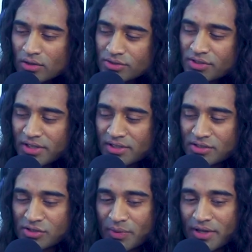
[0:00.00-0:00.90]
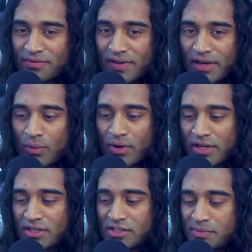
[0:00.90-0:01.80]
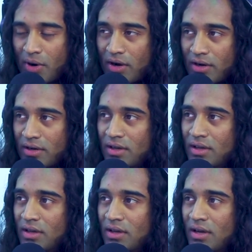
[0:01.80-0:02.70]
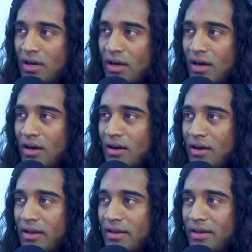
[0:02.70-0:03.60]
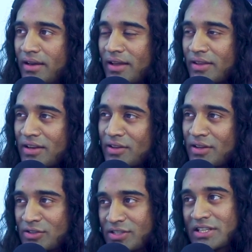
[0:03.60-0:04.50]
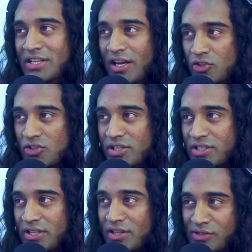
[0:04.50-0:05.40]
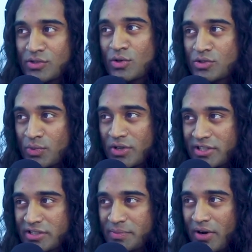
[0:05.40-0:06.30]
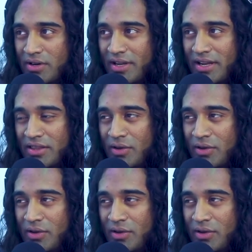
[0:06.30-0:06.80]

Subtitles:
think there's a way of like working smart, and then there's intelligence, and then there's also working smart. And I think what